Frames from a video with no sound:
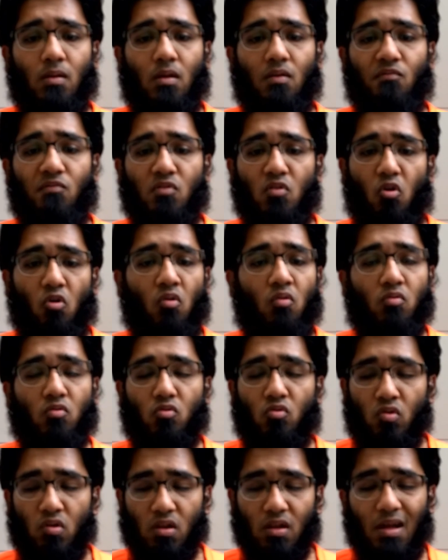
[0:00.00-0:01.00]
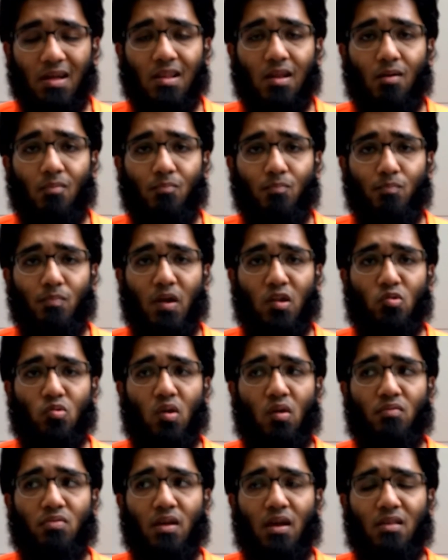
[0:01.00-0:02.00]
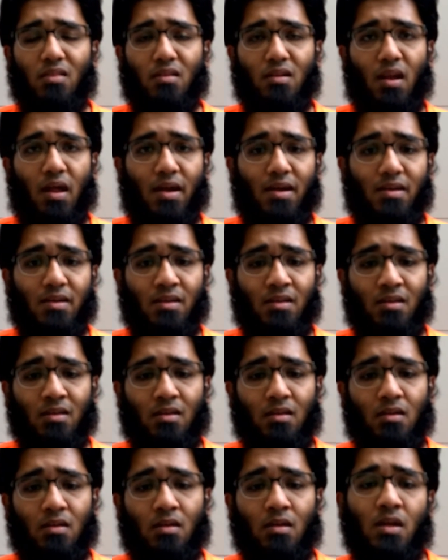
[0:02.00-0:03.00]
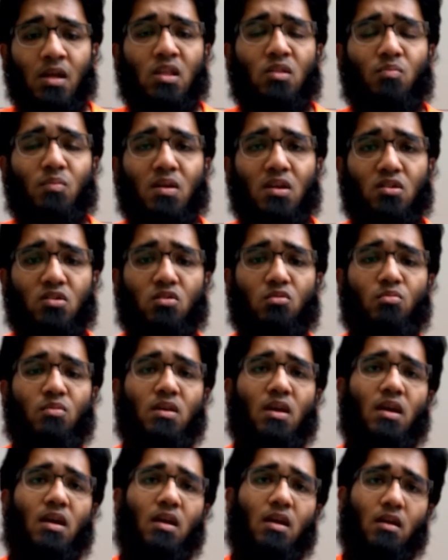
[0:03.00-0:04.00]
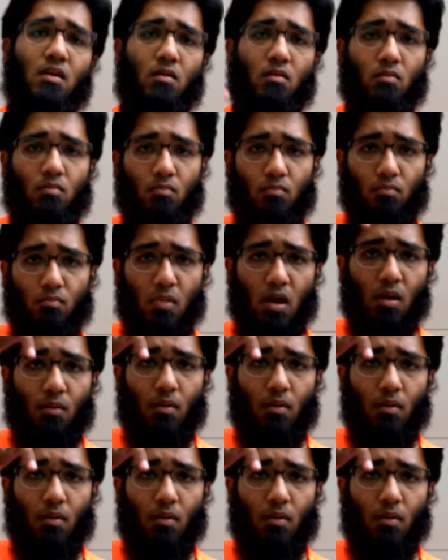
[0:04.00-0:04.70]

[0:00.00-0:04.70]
if no, go and get a Bachelor of Science in IT. It's me, Jimmy a Geek. Bye